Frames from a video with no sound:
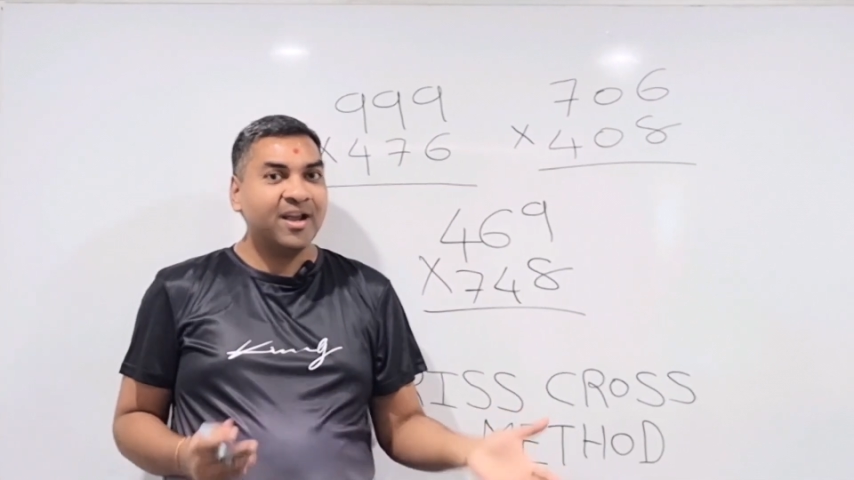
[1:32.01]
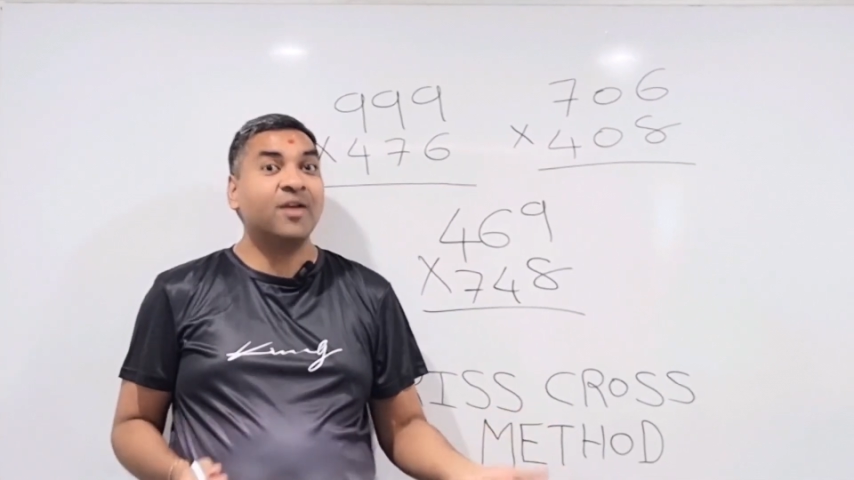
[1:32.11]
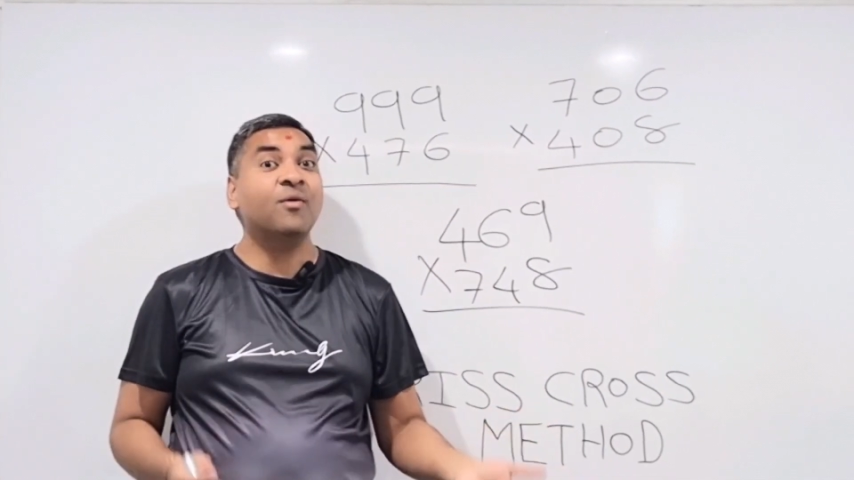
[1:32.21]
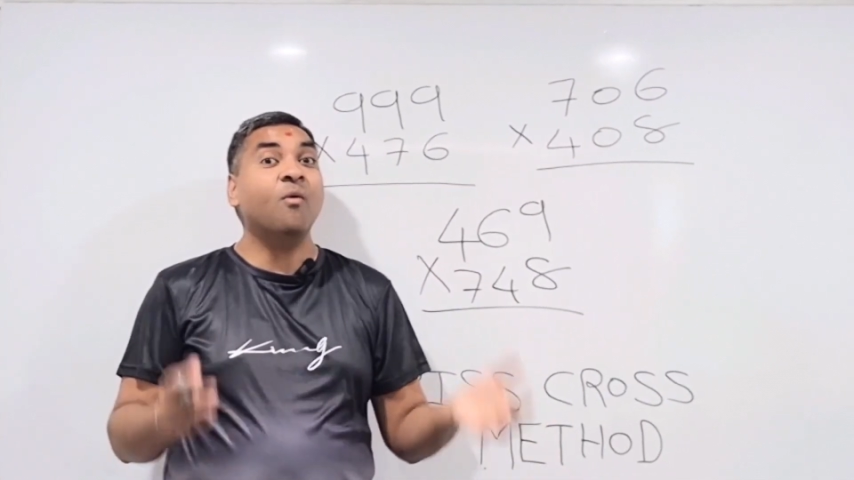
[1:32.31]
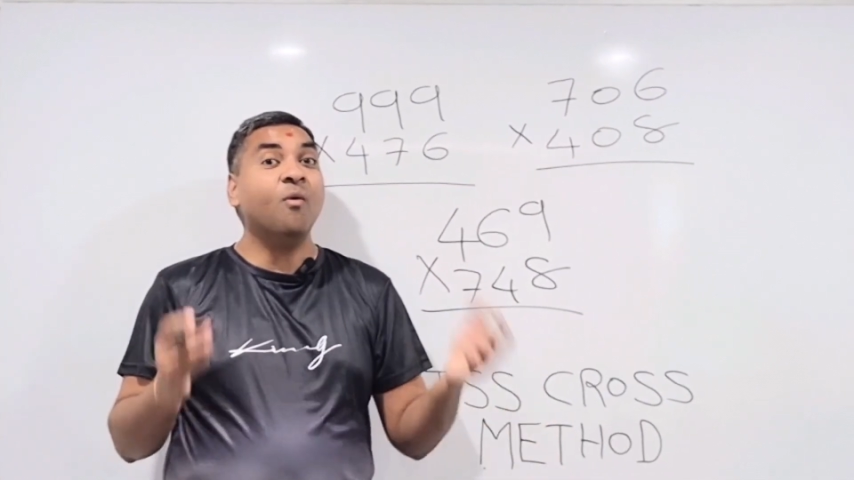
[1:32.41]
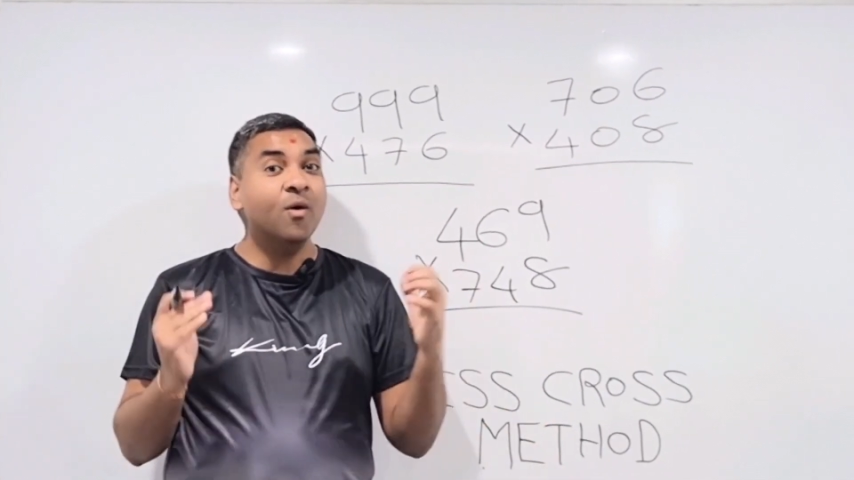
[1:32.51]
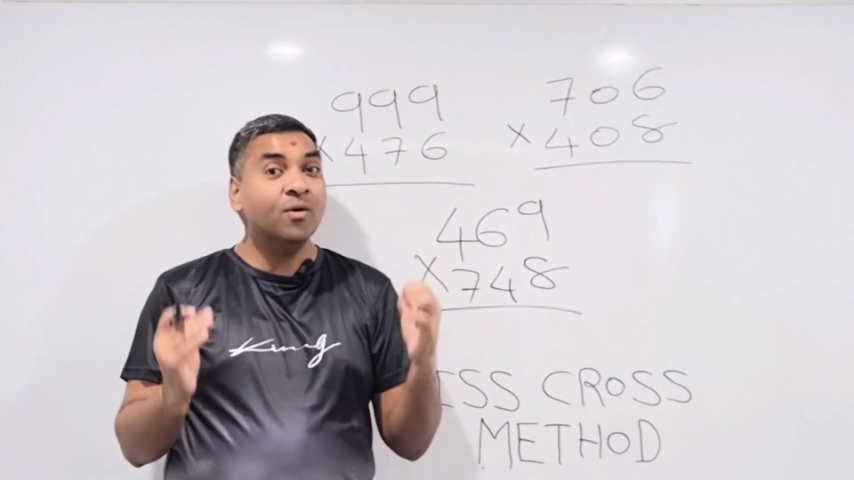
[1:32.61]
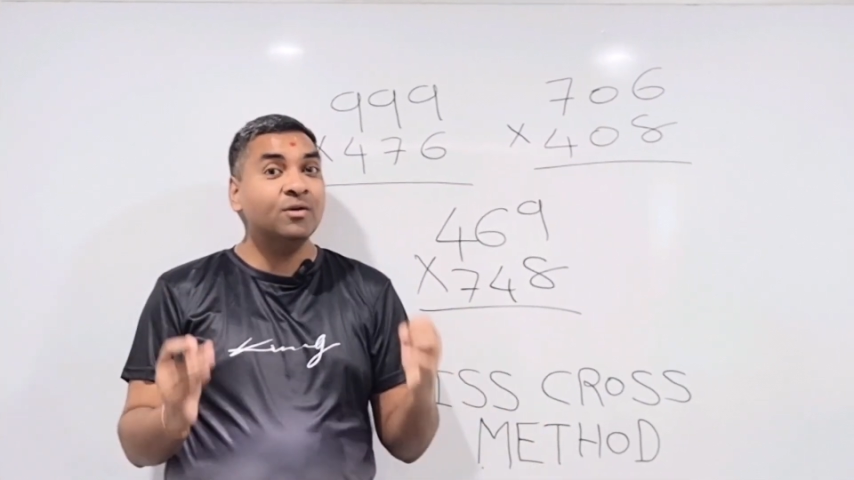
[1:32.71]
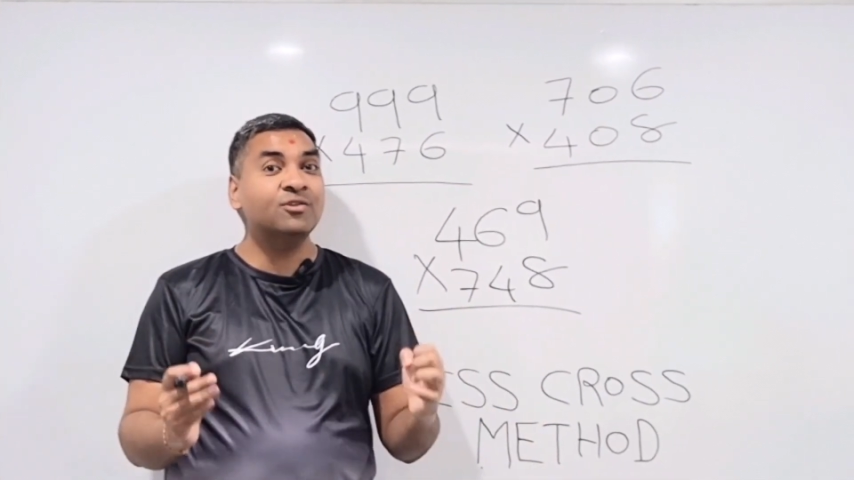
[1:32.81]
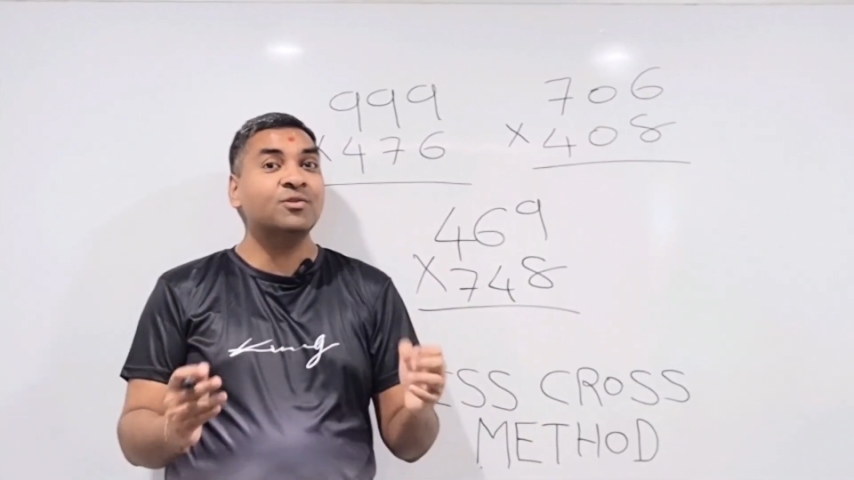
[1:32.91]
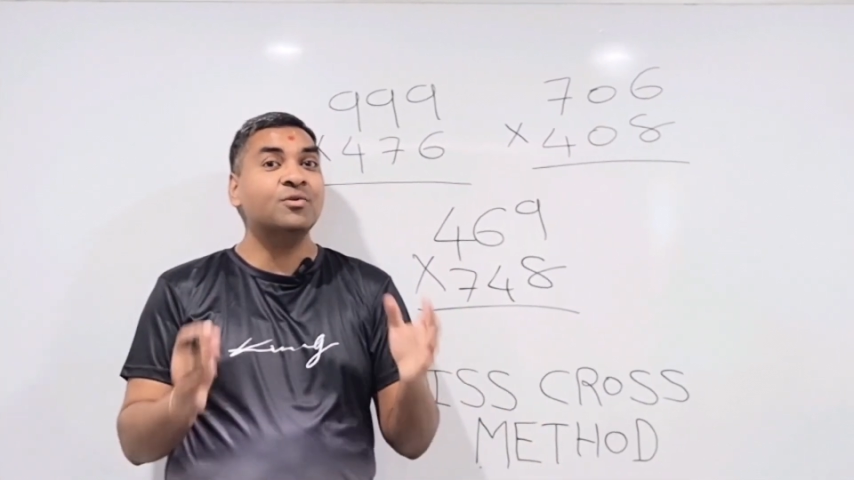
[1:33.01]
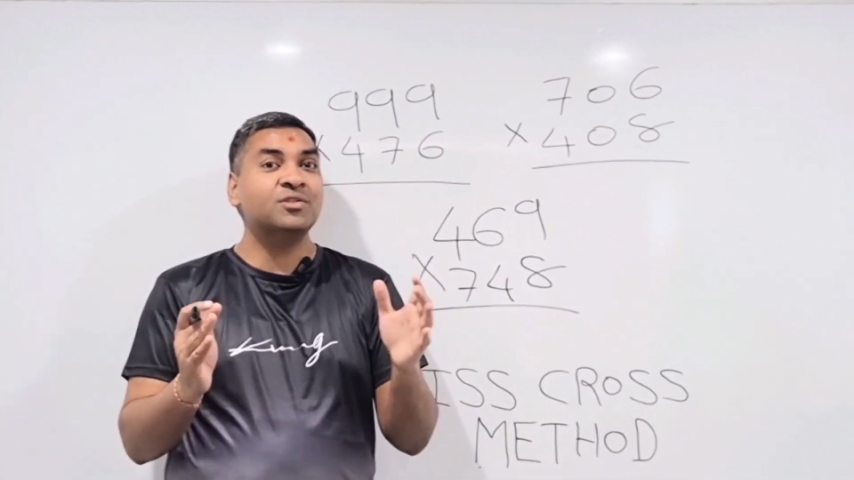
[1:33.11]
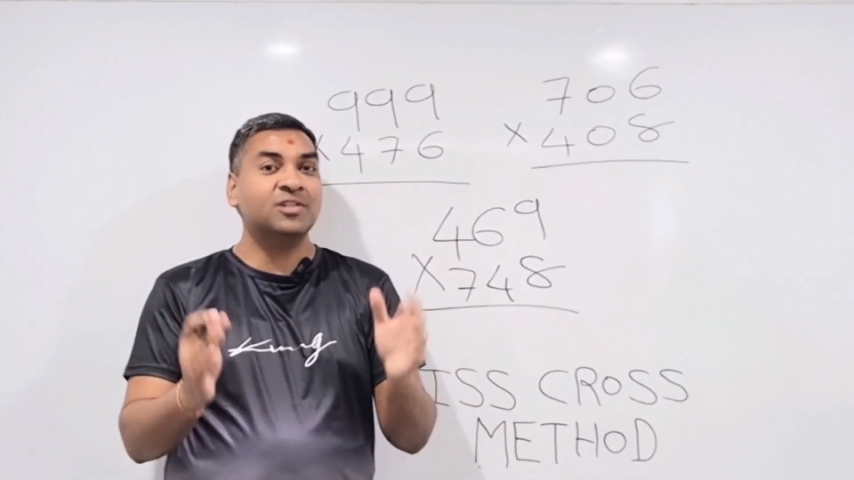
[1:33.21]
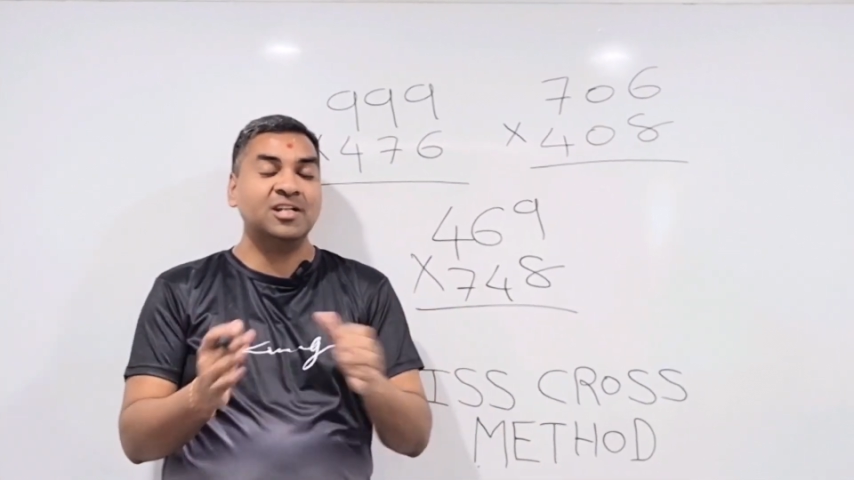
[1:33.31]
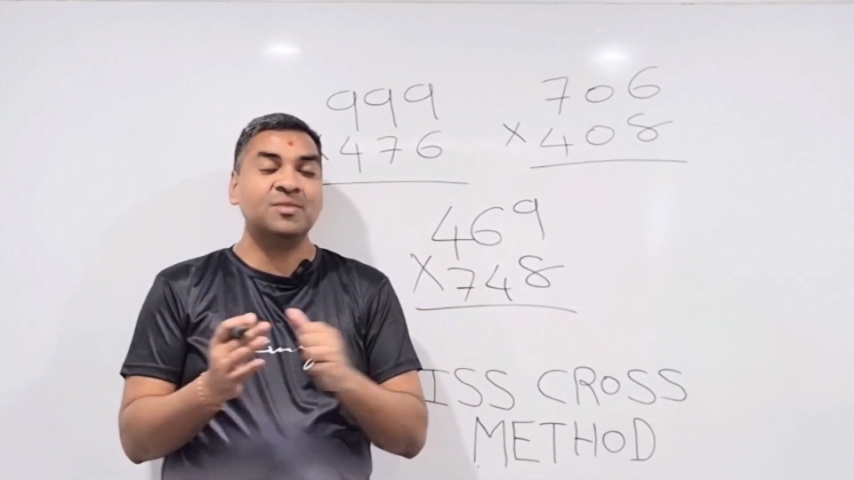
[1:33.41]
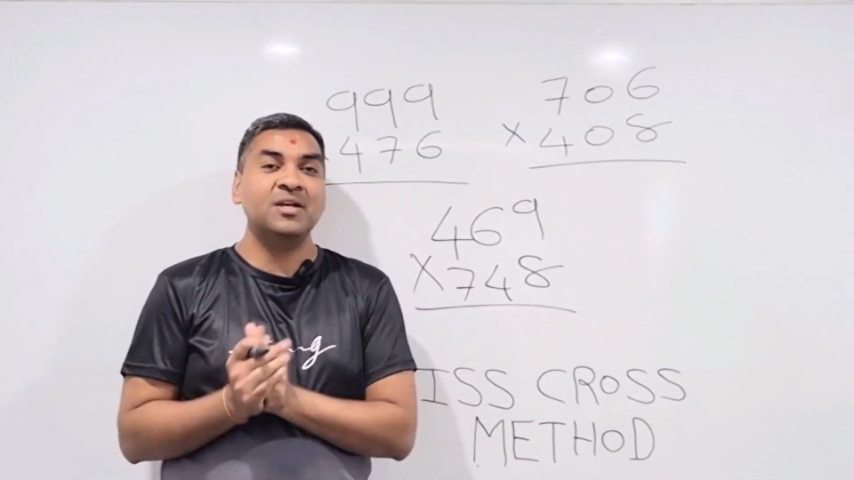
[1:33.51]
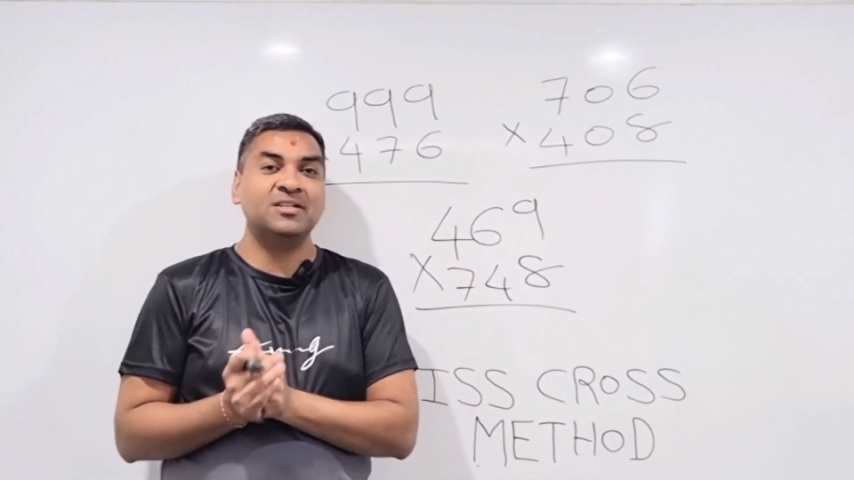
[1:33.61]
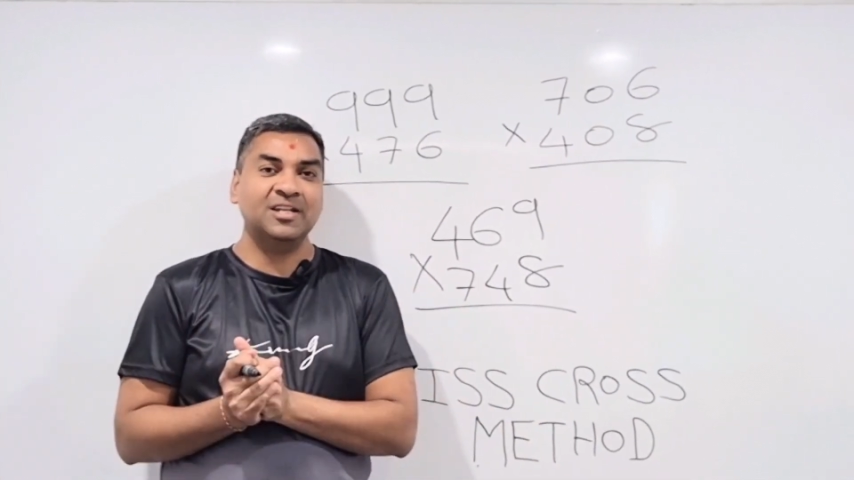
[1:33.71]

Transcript: and also 6 by